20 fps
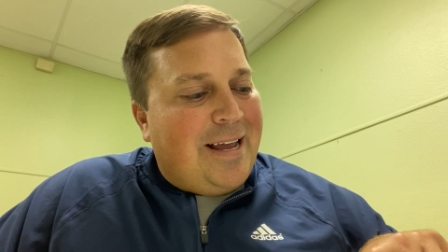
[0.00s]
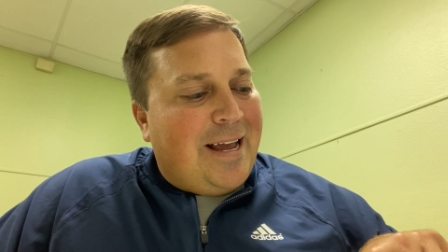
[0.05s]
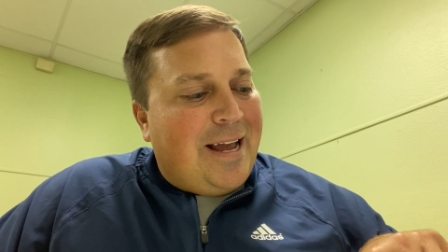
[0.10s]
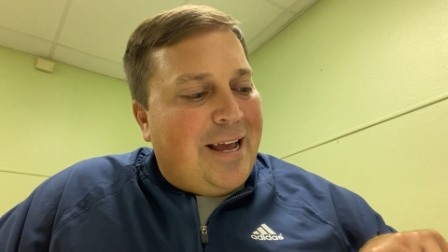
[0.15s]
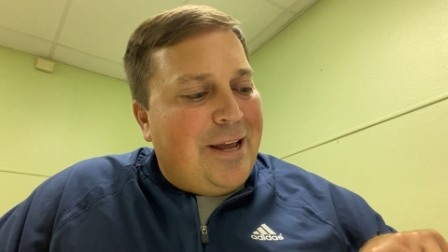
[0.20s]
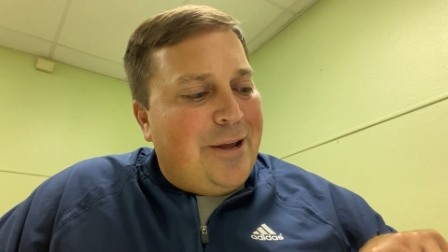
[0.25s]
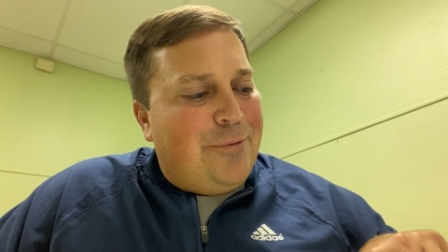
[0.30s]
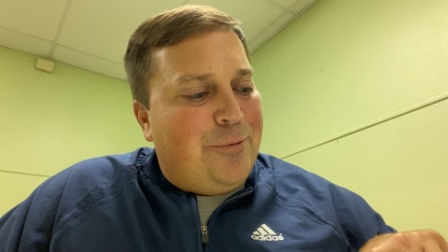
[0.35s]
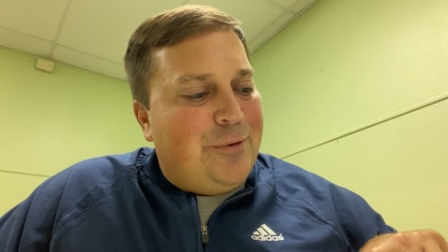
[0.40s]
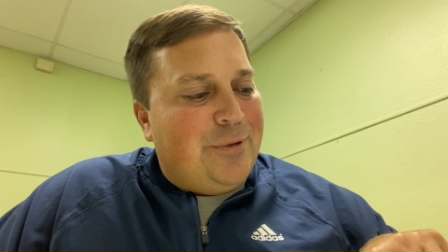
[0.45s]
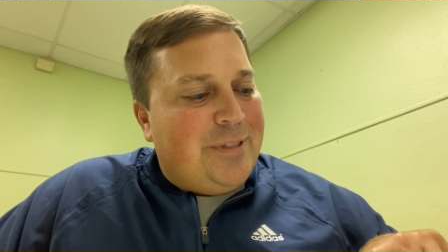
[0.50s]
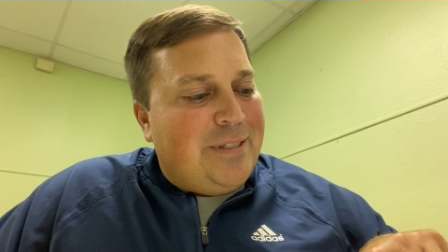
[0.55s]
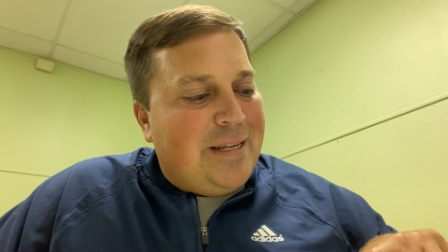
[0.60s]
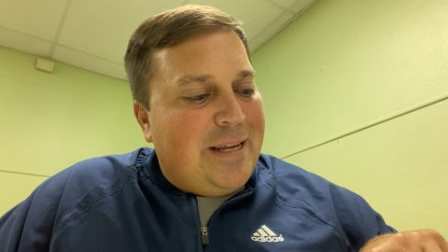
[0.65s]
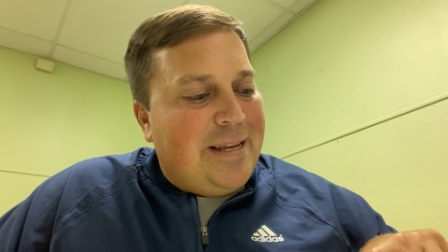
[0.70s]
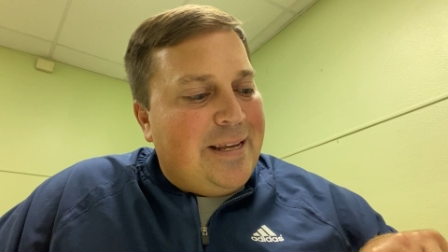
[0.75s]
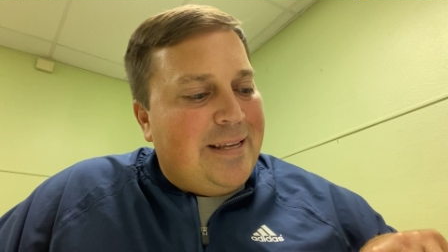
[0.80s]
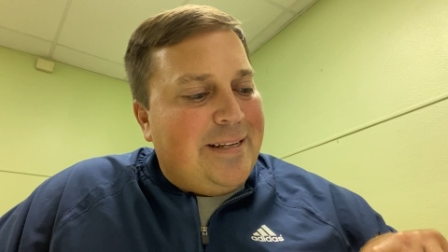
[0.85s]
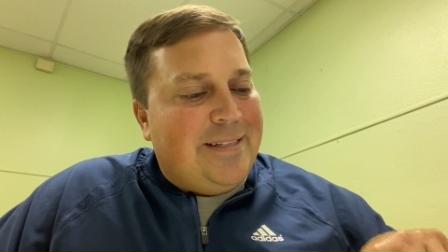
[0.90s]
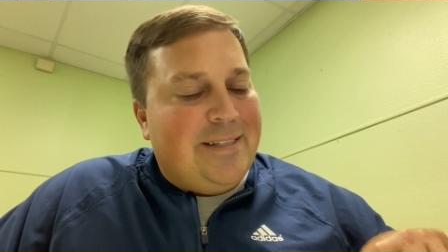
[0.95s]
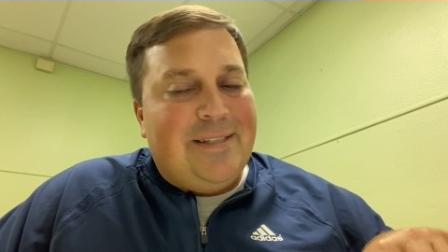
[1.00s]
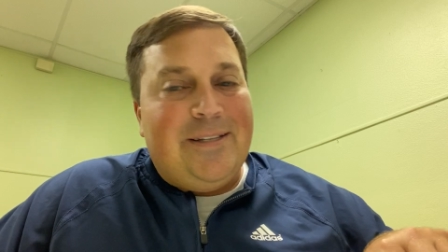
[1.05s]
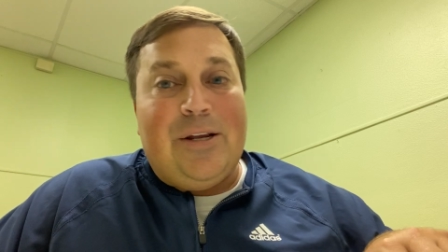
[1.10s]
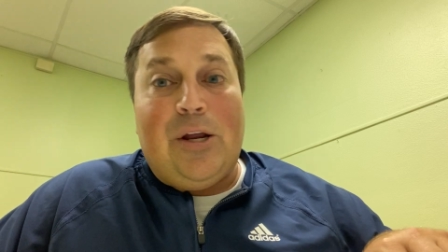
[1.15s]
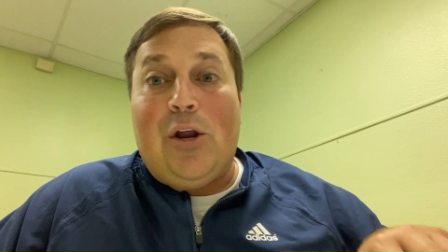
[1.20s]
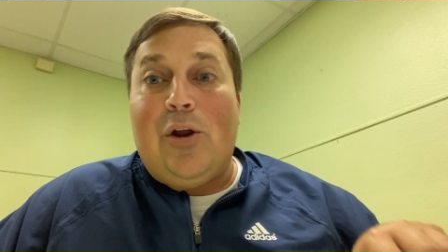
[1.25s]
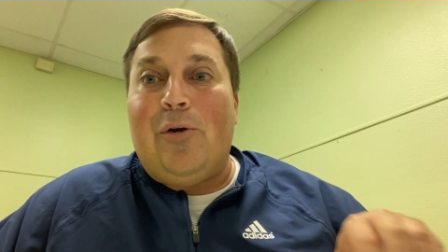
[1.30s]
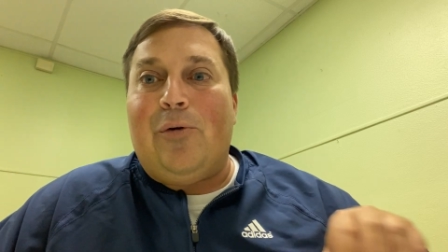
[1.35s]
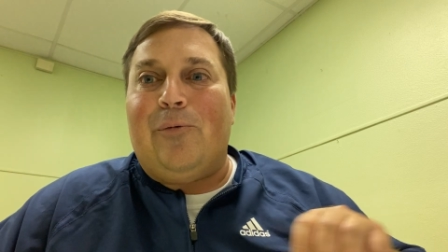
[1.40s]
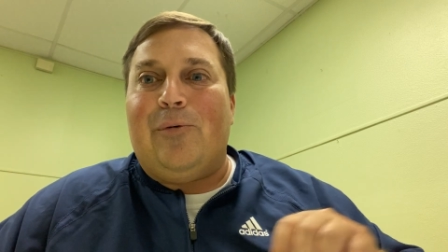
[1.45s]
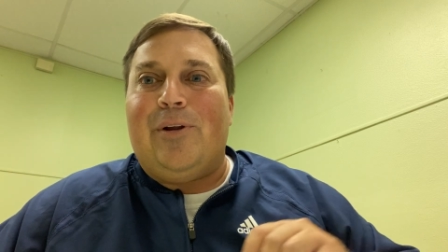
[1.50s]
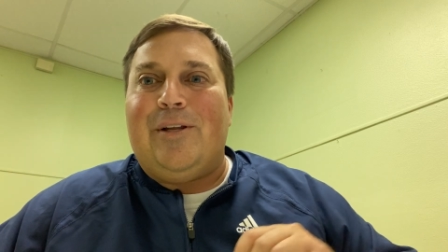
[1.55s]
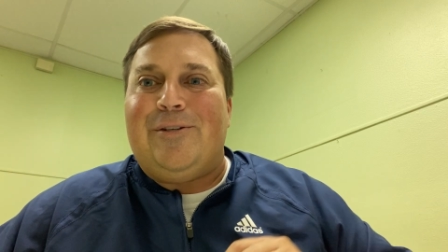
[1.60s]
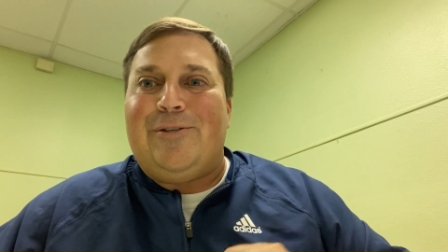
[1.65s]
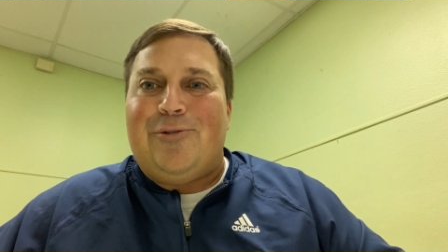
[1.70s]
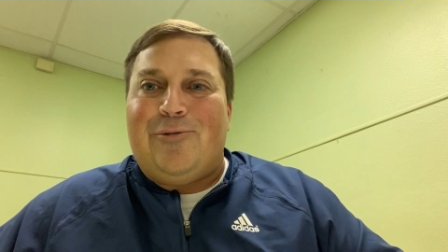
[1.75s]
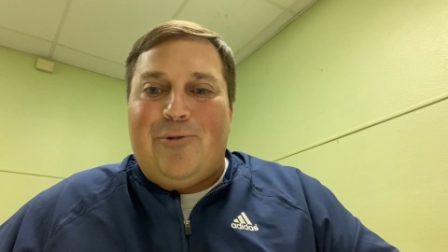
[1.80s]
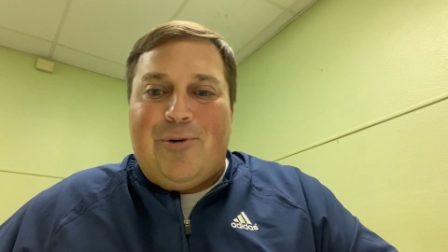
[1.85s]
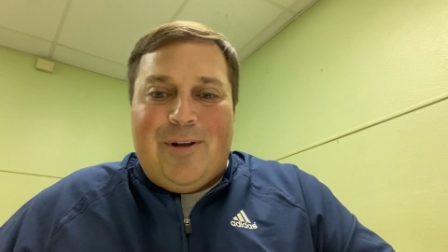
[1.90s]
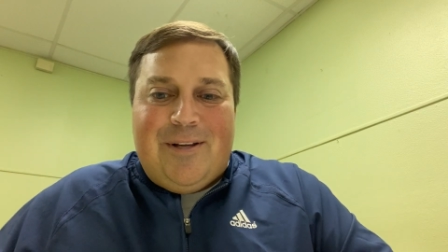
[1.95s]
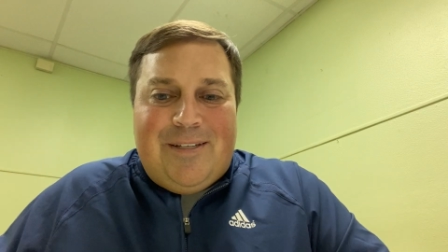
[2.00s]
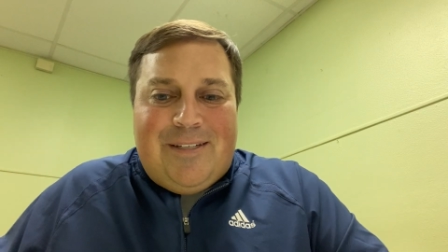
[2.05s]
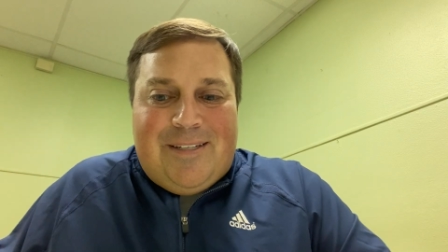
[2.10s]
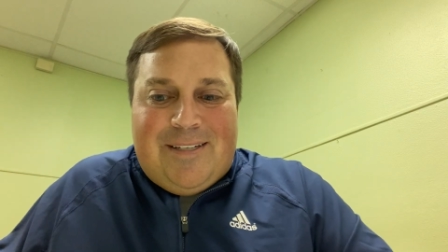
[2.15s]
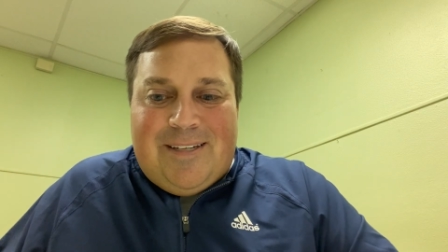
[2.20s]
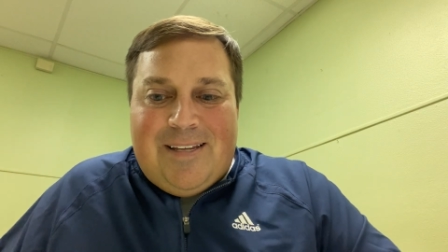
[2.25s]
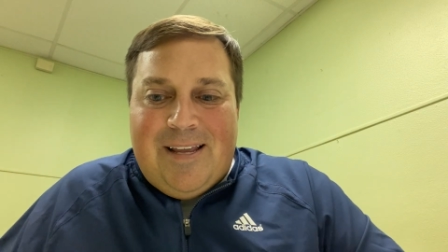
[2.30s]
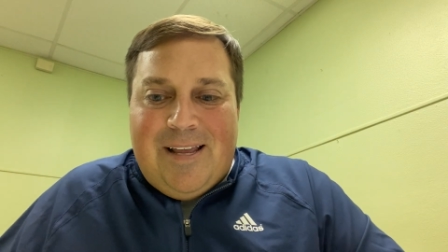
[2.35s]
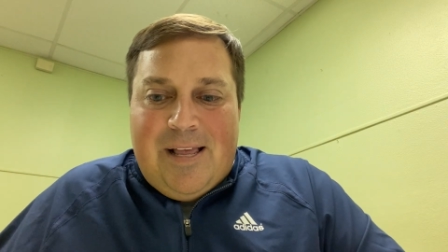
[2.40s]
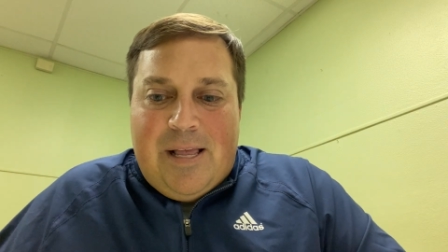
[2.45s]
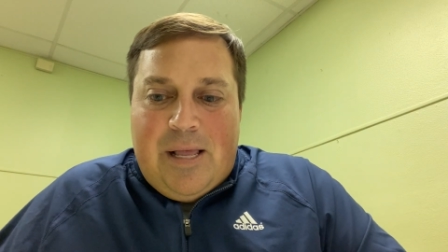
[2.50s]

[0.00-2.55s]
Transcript: I will say it, rejoice.